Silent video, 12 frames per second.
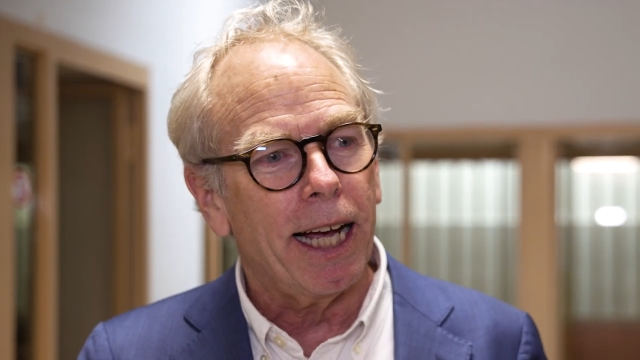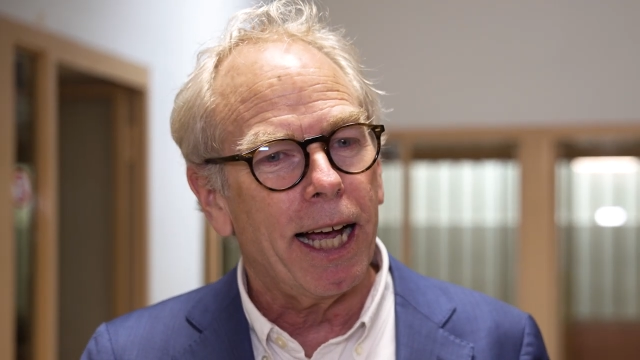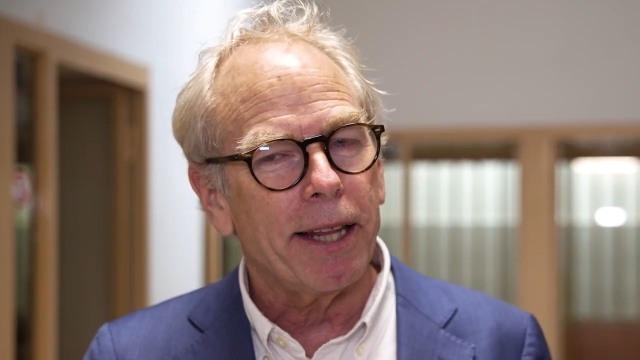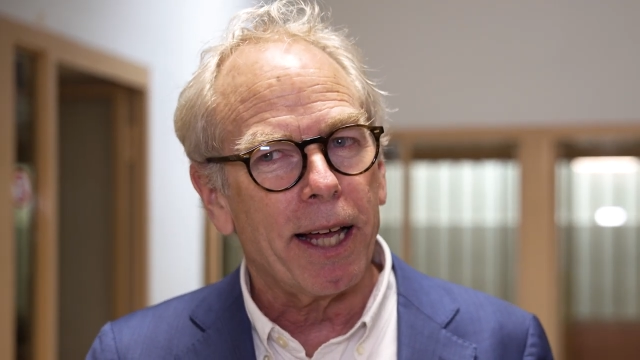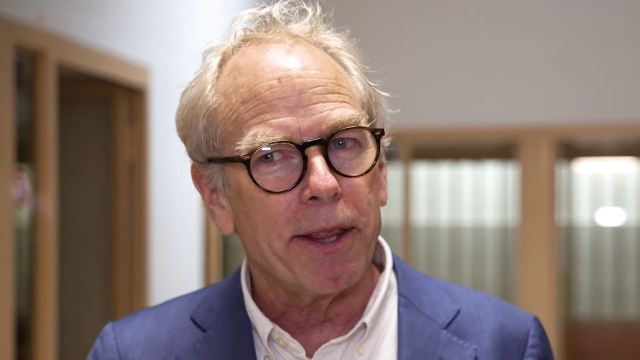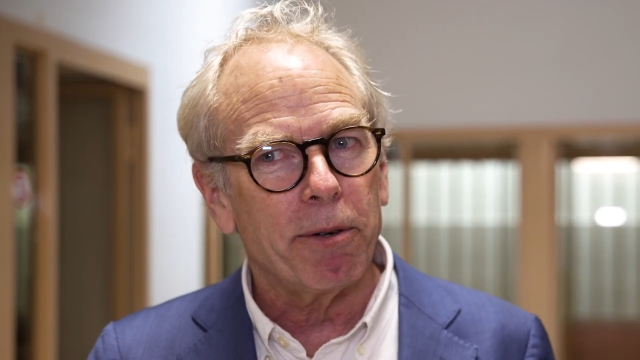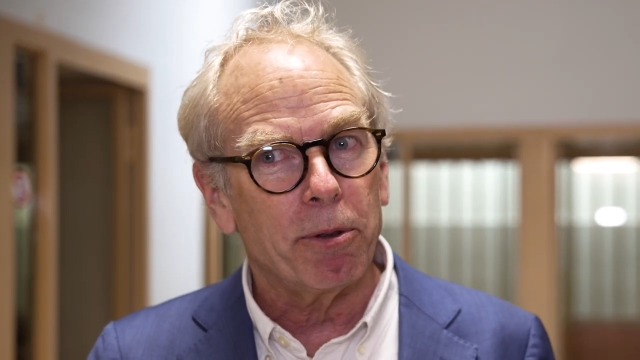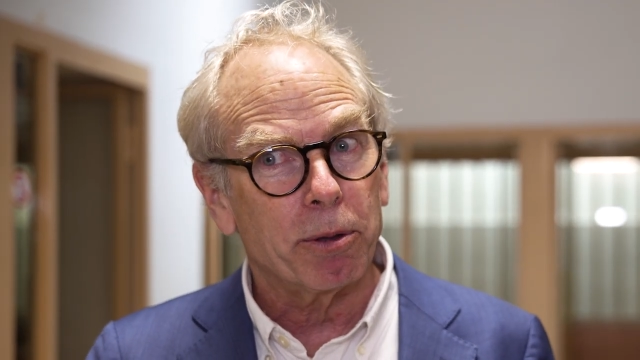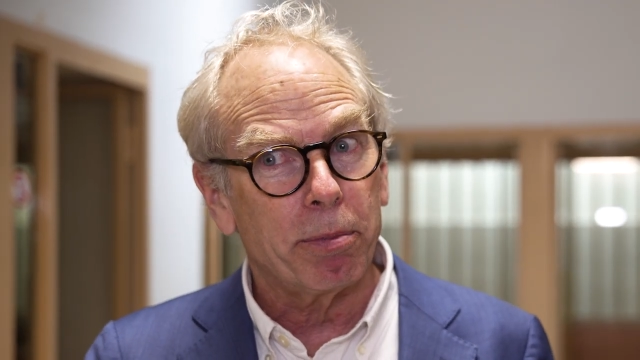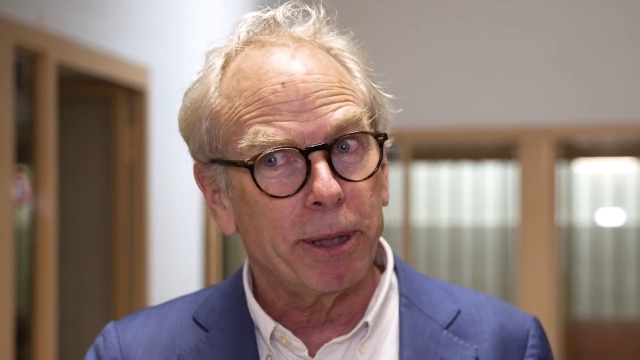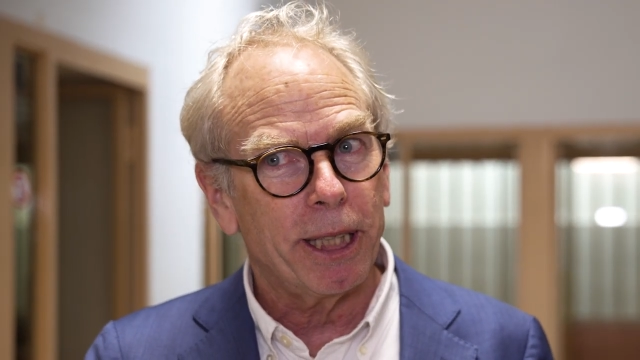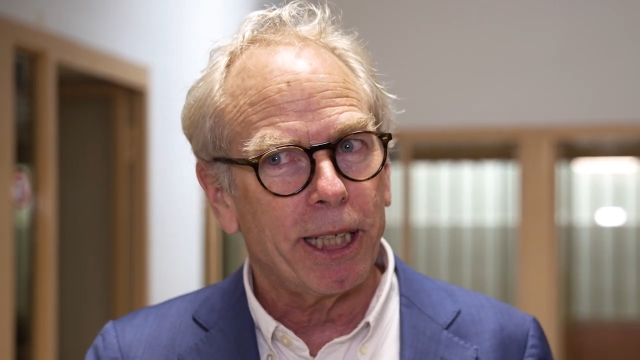I think what was
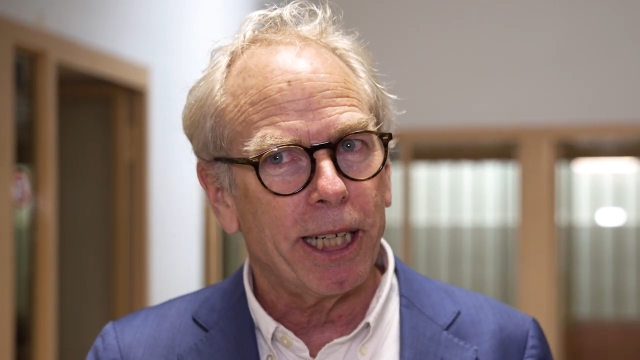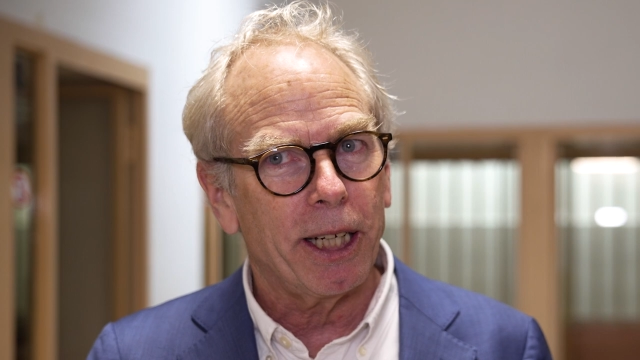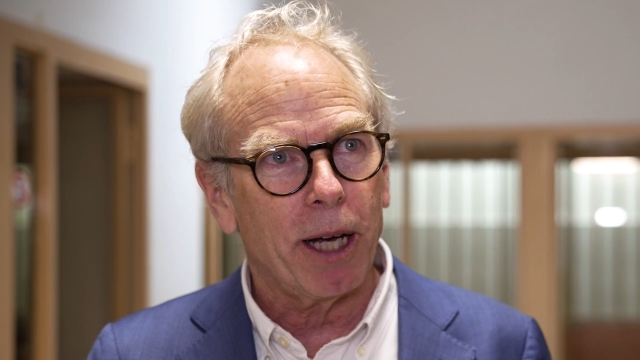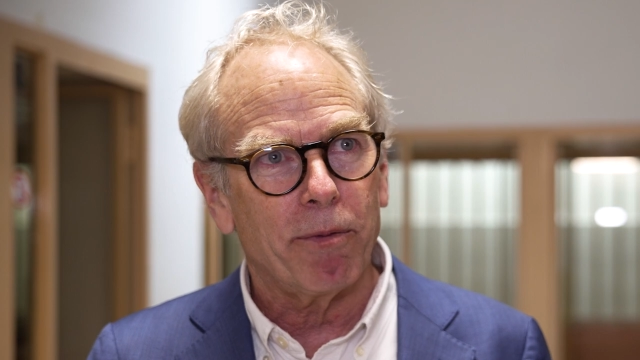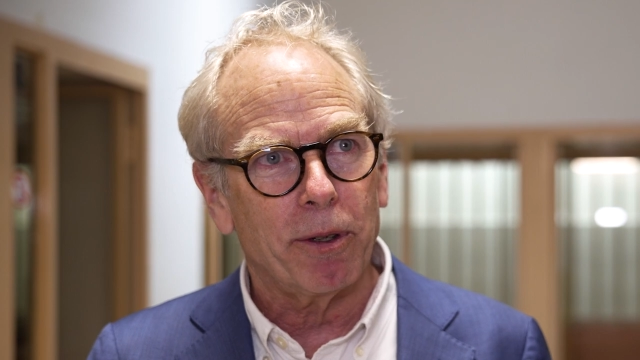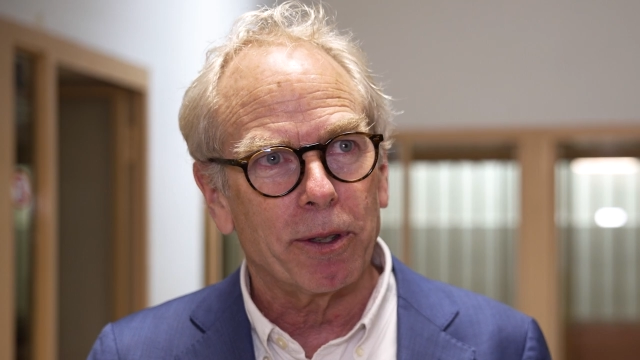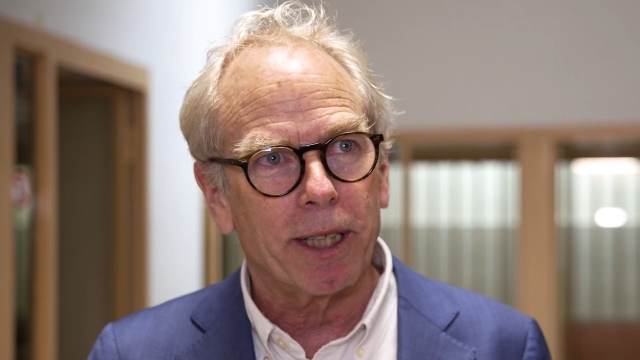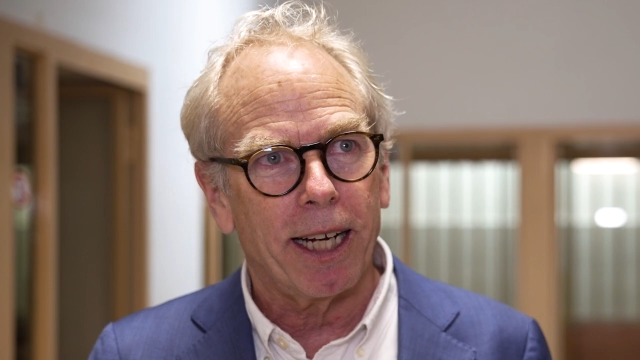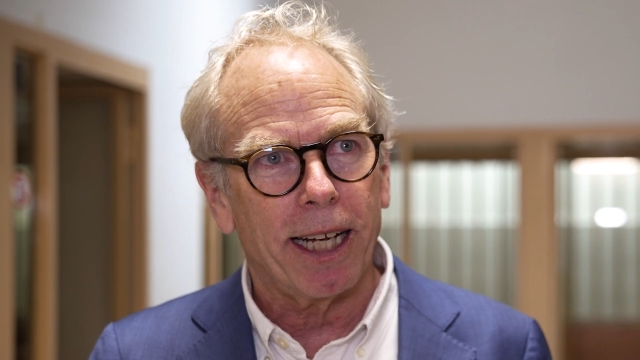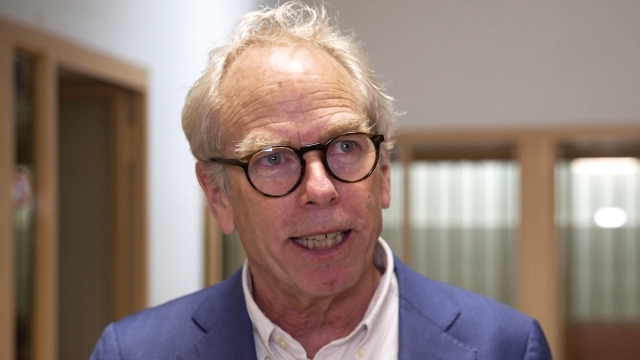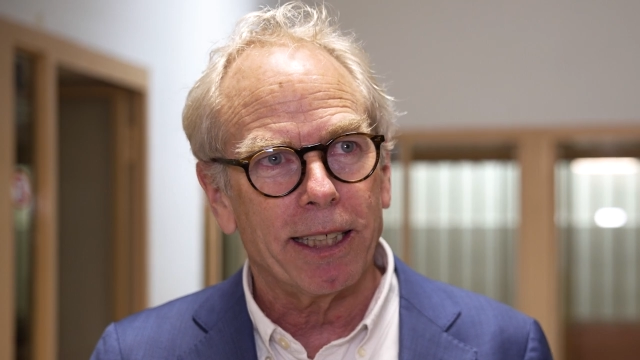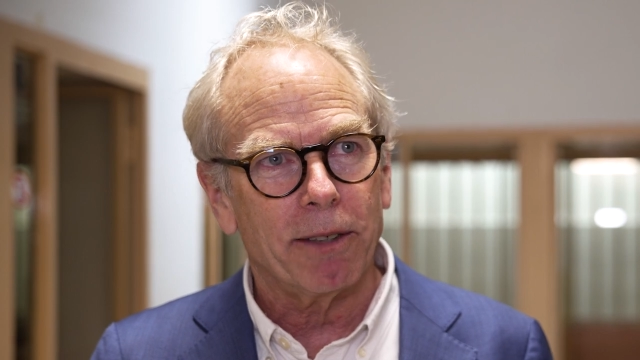particularly helpful
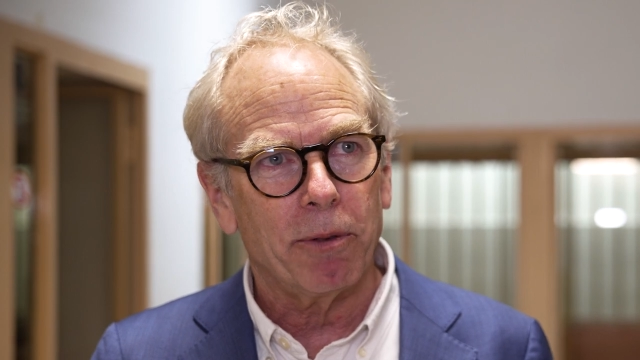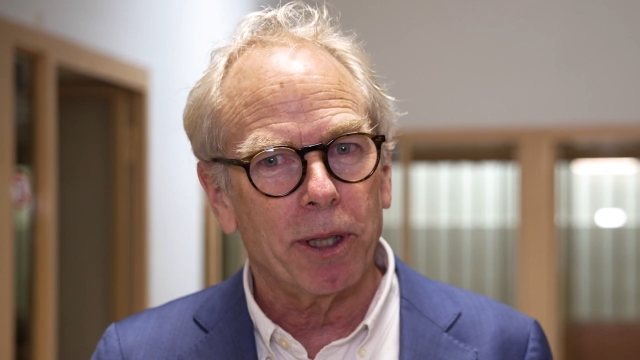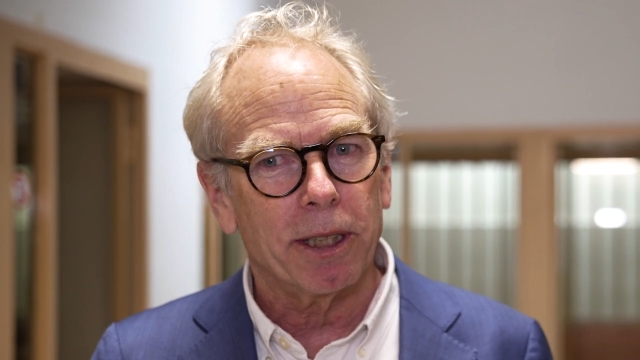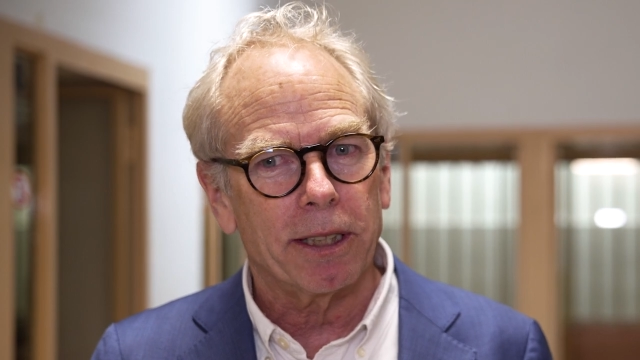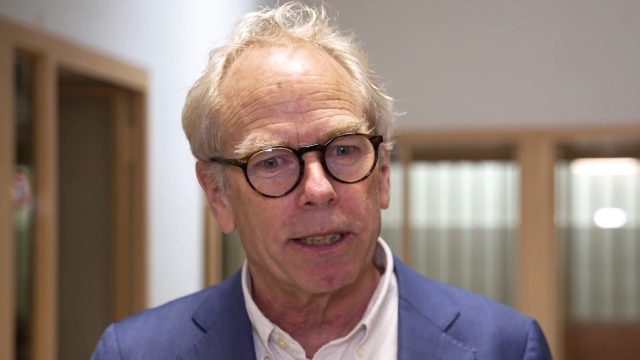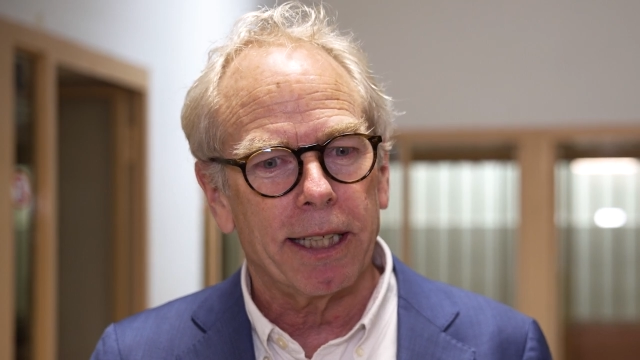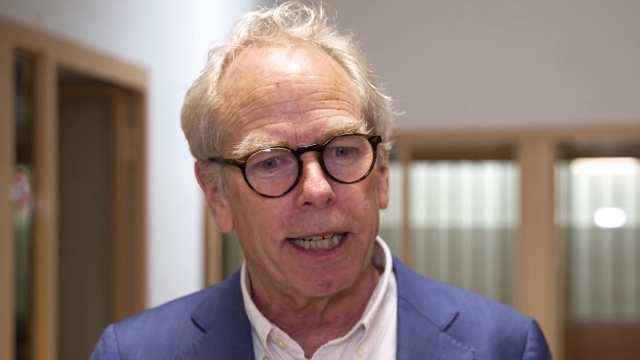tonight was